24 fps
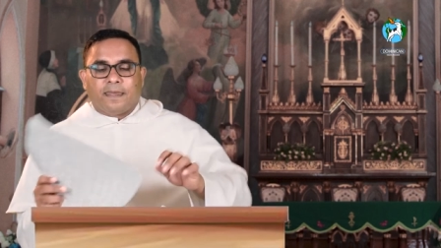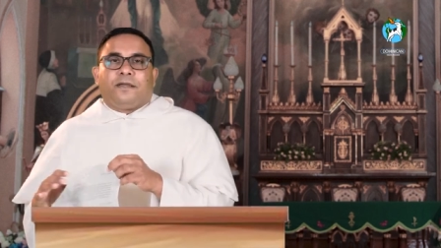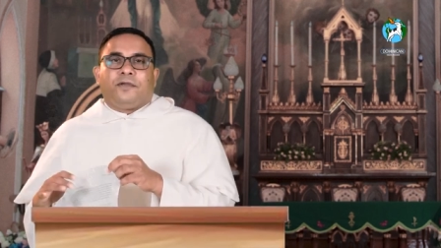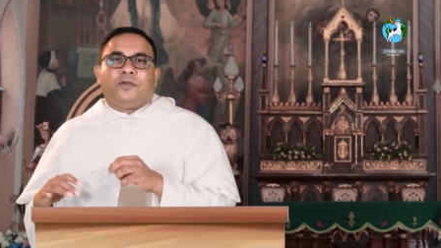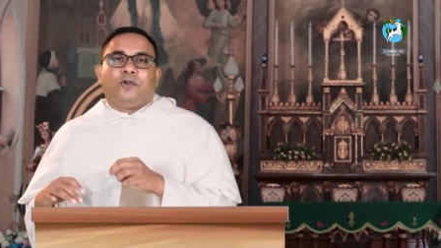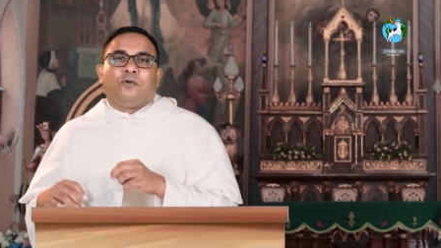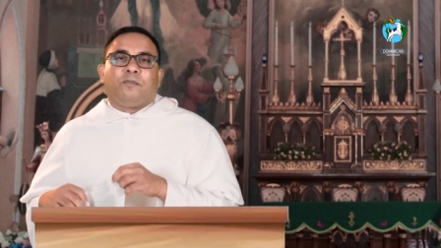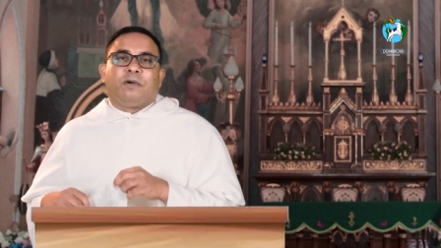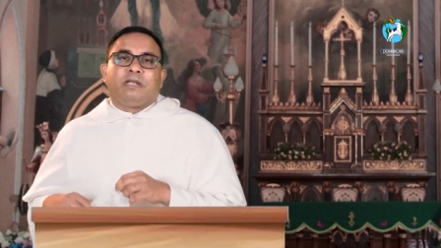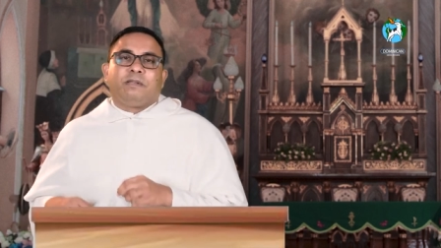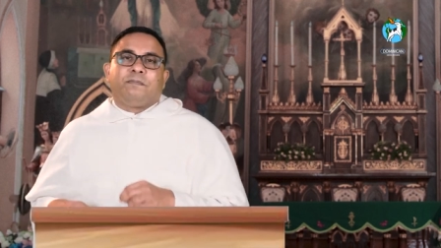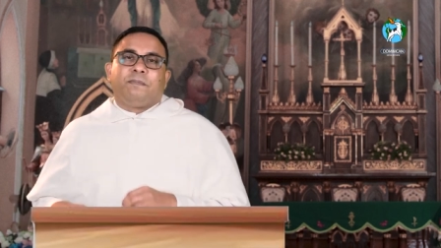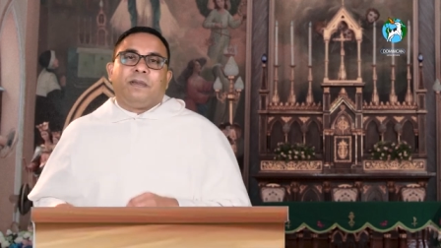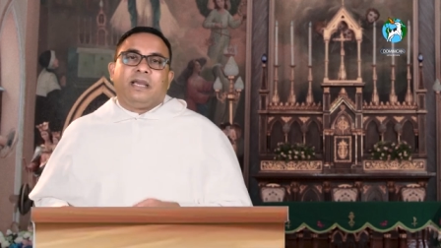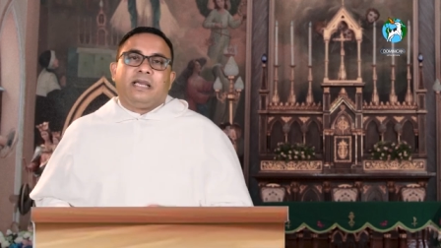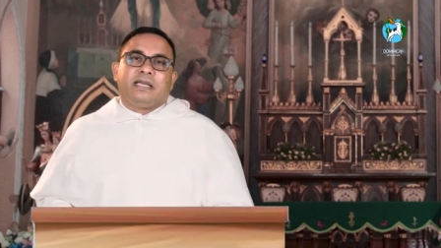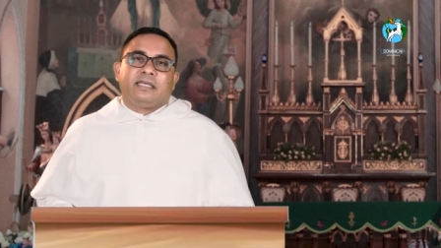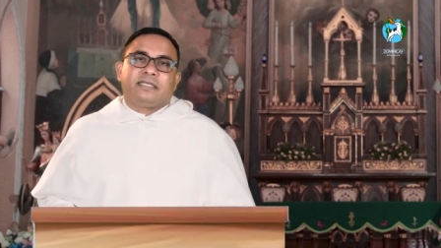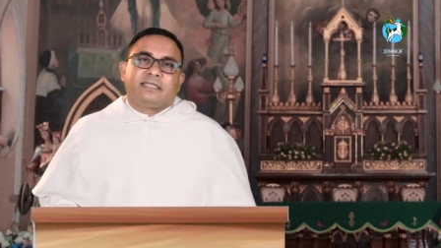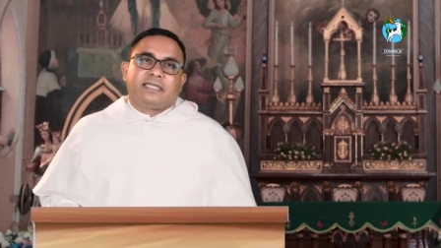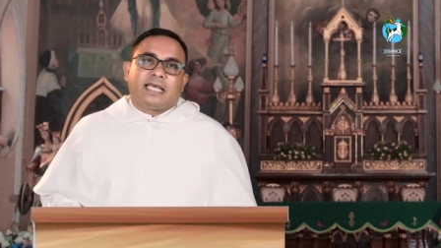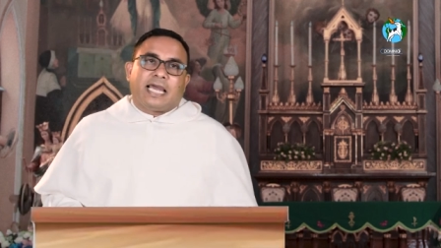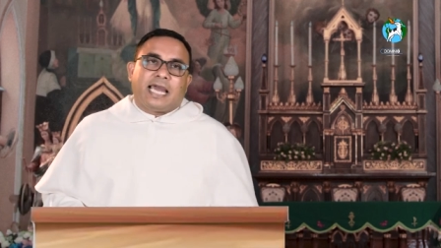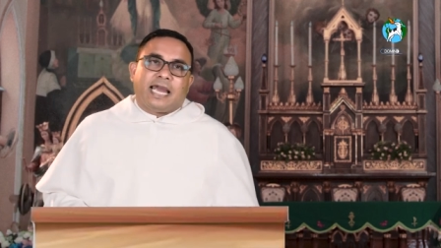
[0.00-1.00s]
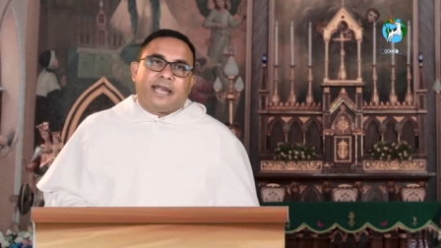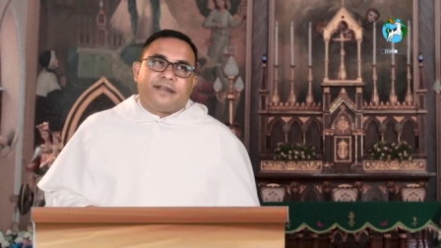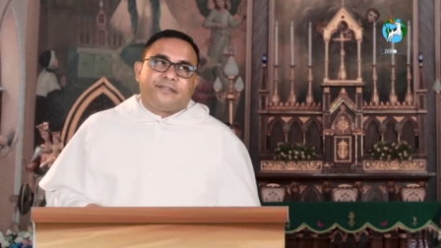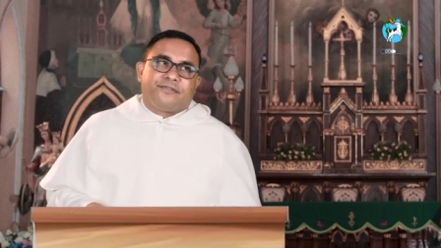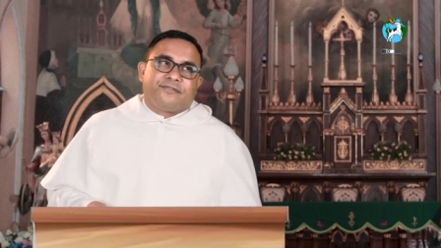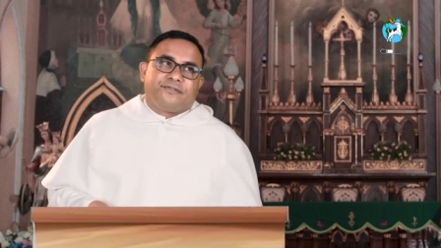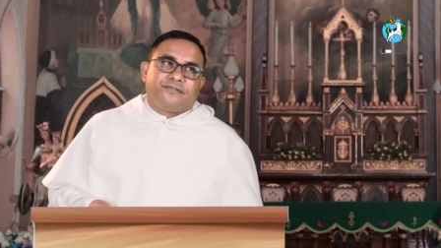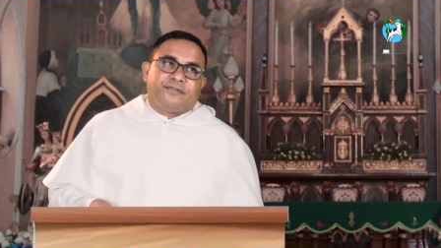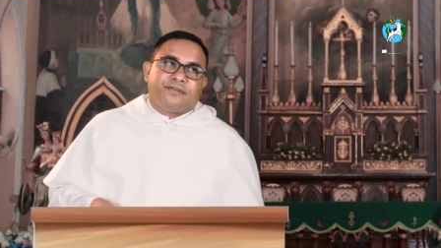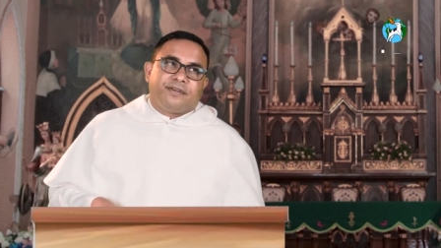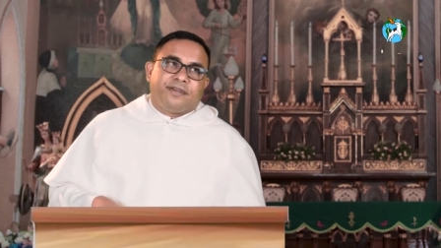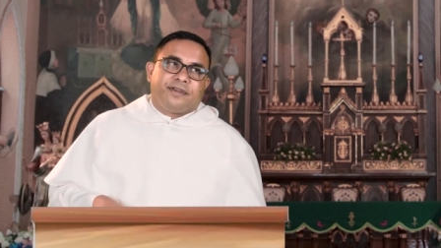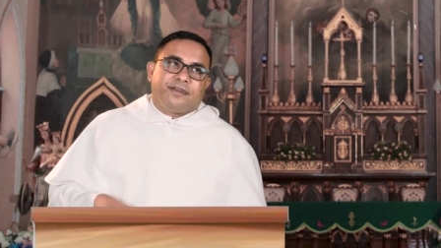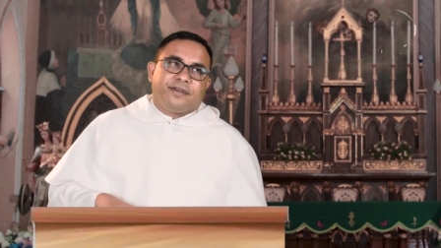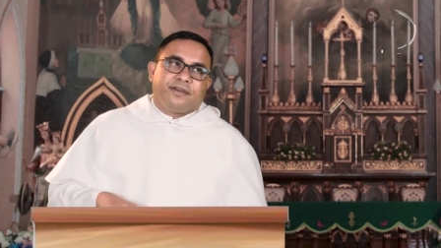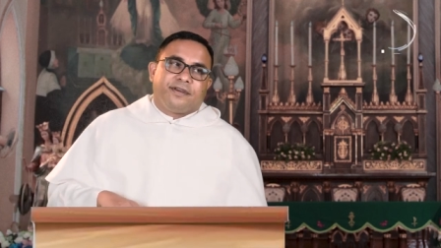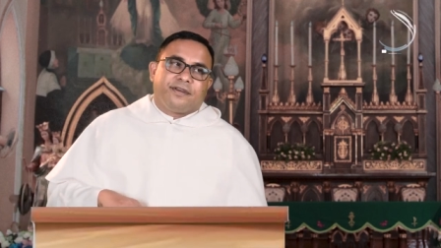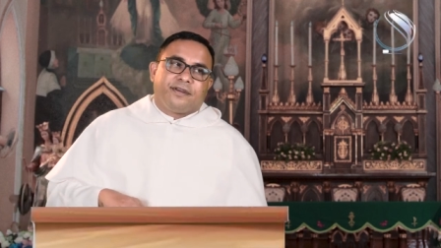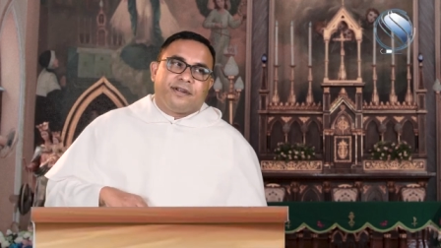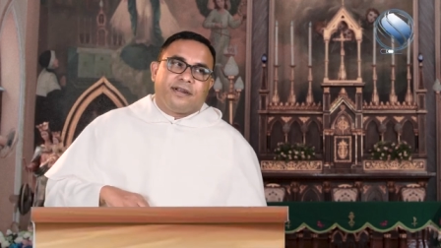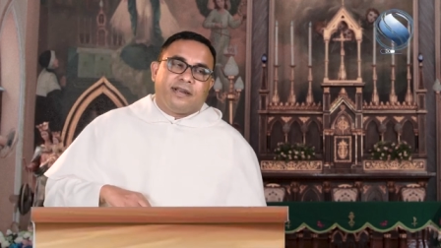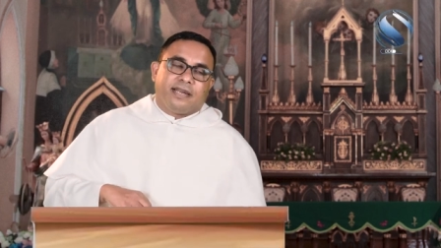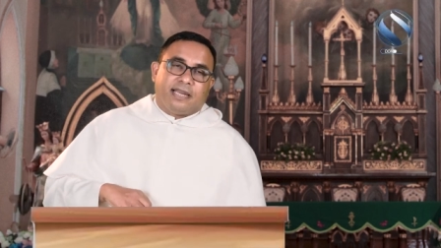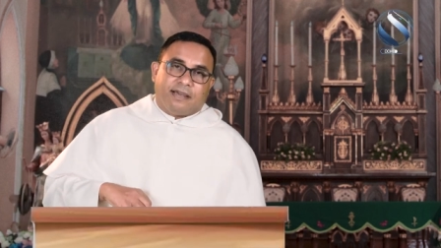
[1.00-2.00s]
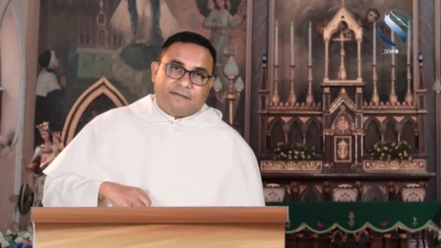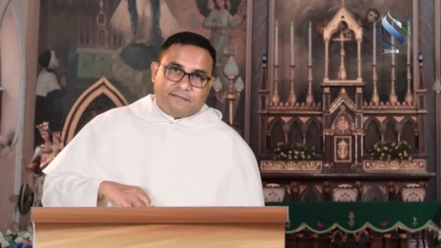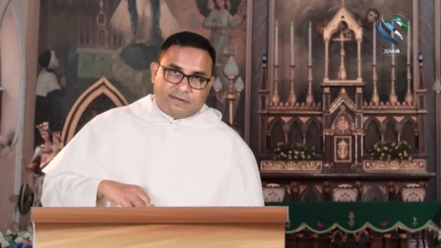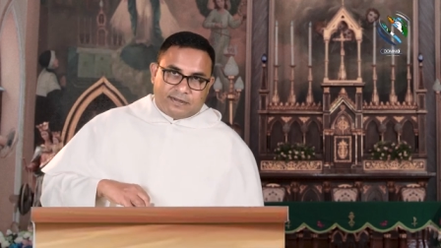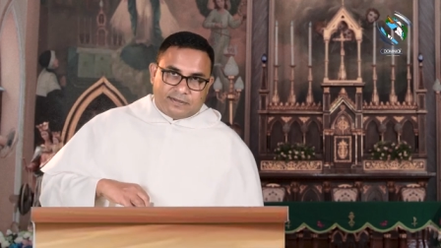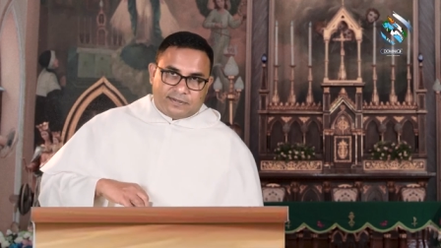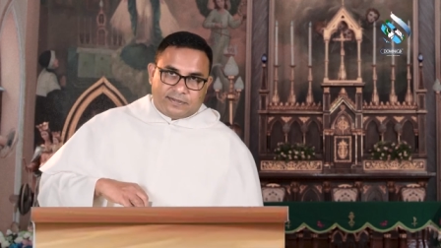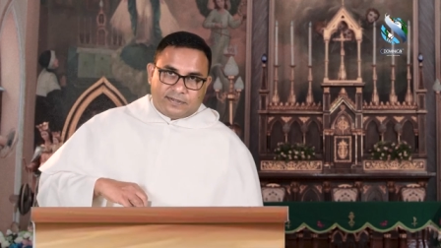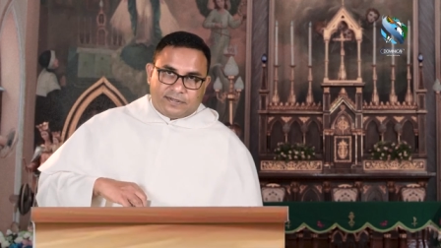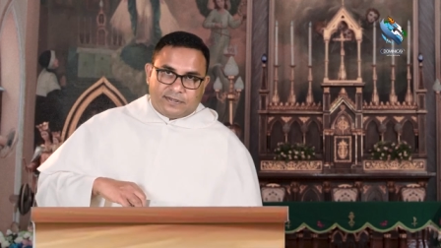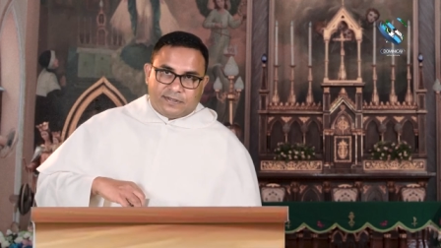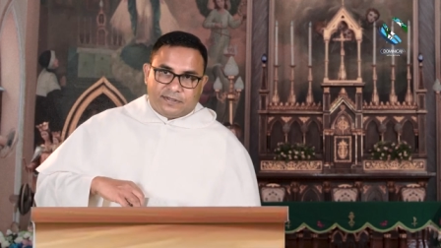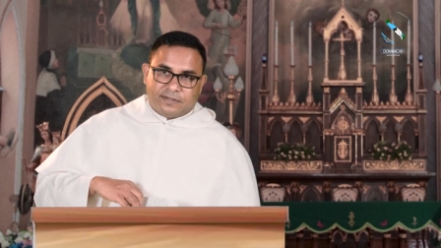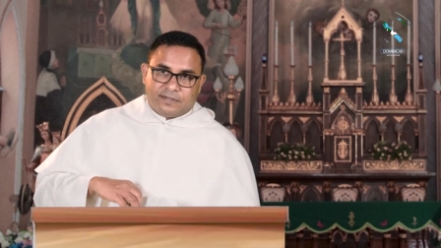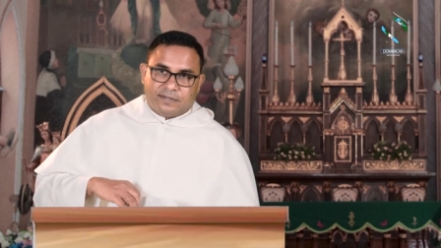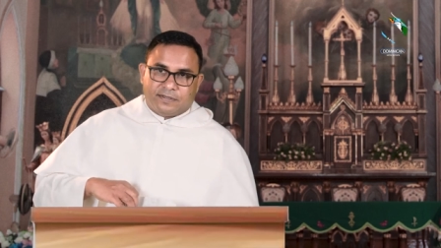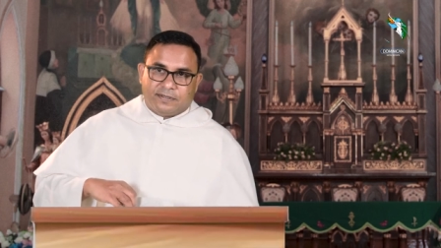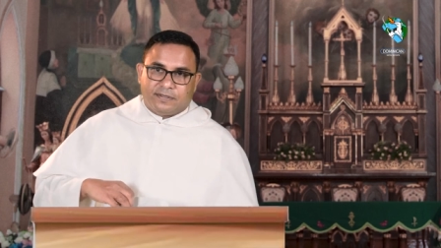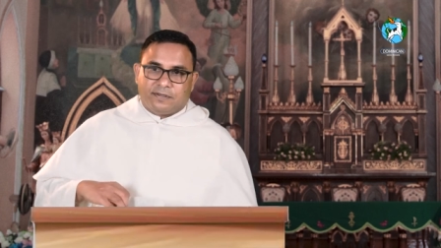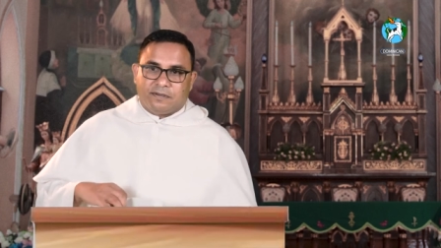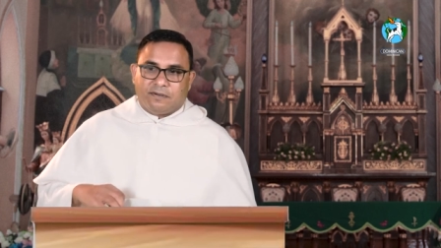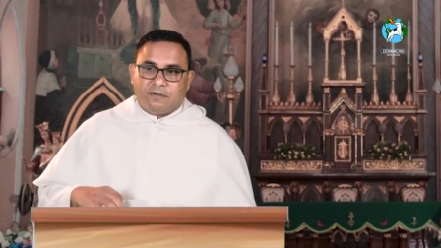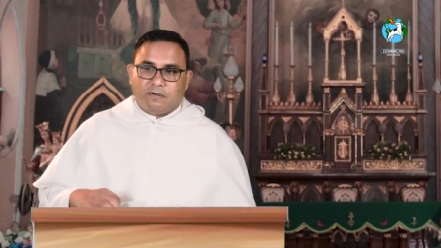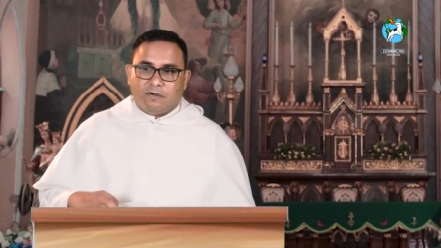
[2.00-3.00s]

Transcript: human beings at three levels